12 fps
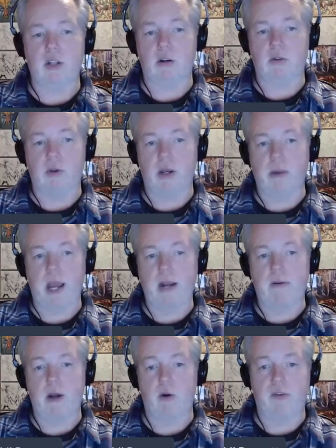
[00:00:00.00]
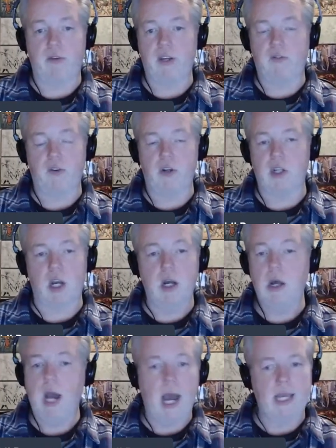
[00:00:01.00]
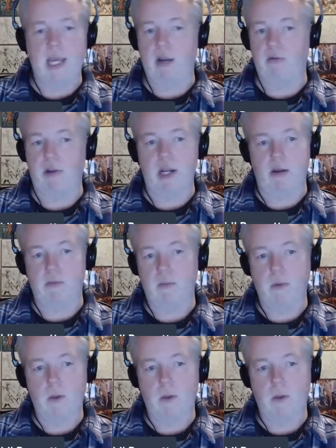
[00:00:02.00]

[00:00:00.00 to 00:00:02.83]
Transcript: on a green background or vice versa, I can't read it.